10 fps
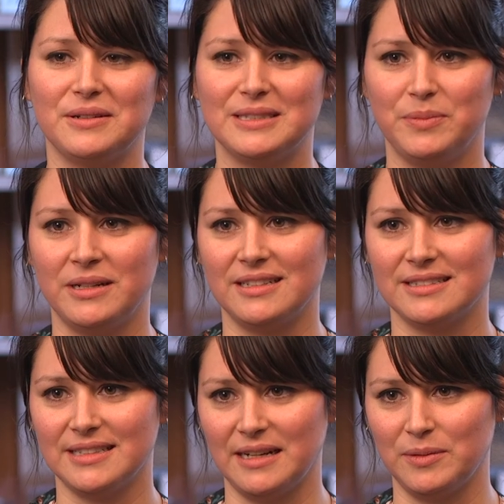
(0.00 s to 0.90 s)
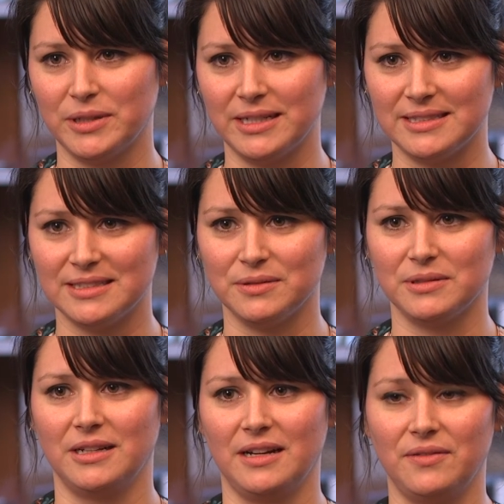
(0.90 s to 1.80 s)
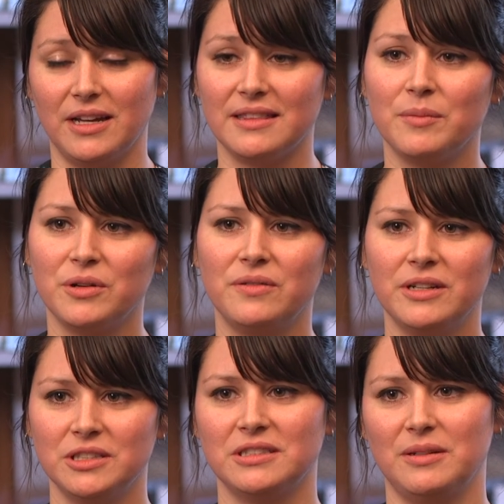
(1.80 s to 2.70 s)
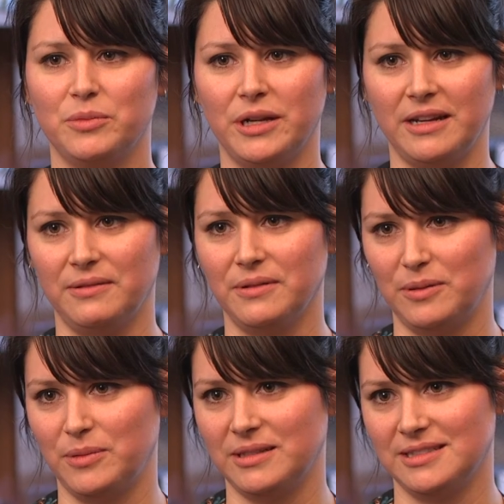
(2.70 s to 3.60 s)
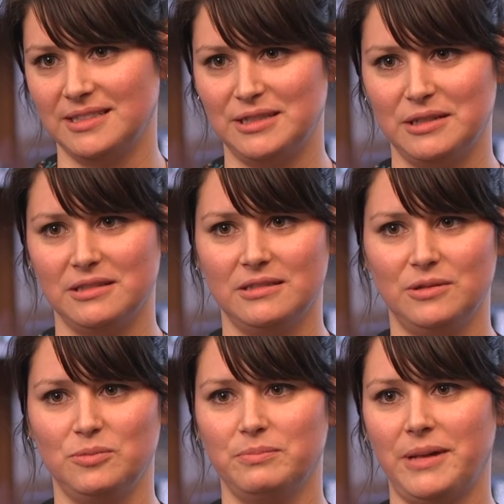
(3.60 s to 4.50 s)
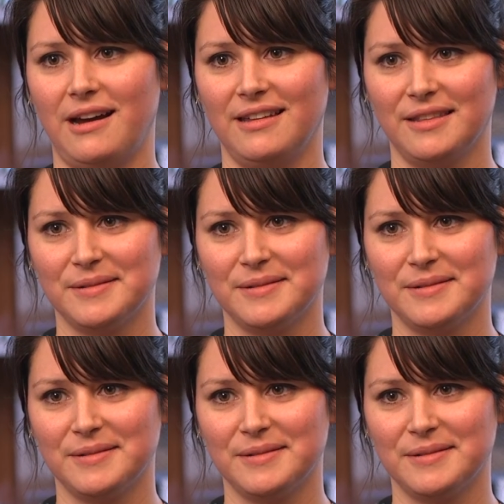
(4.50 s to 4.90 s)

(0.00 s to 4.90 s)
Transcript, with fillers: it's been an exciting place to really kind of get that motivation and bring it with me as I start this new path.